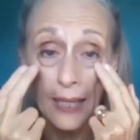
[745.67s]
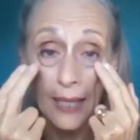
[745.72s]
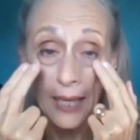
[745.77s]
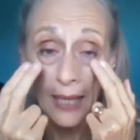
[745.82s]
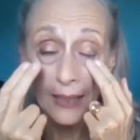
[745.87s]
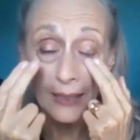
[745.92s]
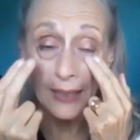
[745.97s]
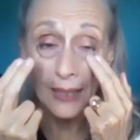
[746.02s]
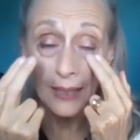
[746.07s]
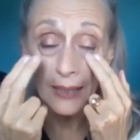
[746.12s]

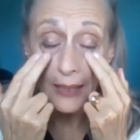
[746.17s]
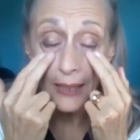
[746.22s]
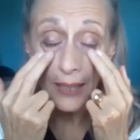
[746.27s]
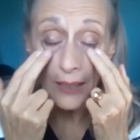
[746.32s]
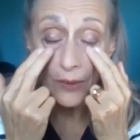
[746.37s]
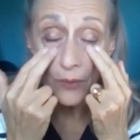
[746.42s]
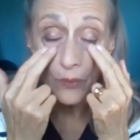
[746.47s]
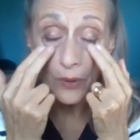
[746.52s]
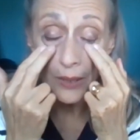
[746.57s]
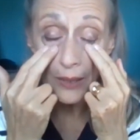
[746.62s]
And then the
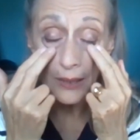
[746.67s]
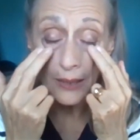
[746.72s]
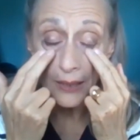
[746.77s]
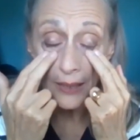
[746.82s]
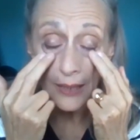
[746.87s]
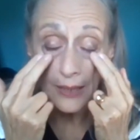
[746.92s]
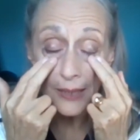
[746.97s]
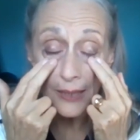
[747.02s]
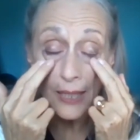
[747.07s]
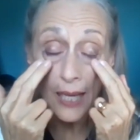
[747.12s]
other one
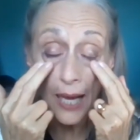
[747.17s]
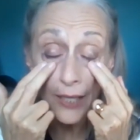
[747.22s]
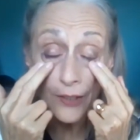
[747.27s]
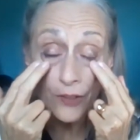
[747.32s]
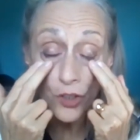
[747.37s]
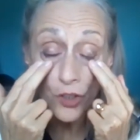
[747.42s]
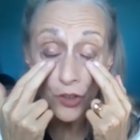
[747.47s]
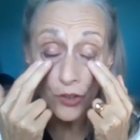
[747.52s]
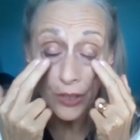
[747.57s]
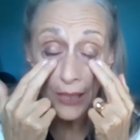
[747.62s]
is
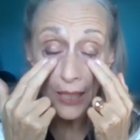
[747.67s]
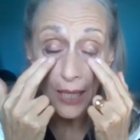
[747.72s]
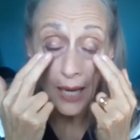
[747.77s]
under the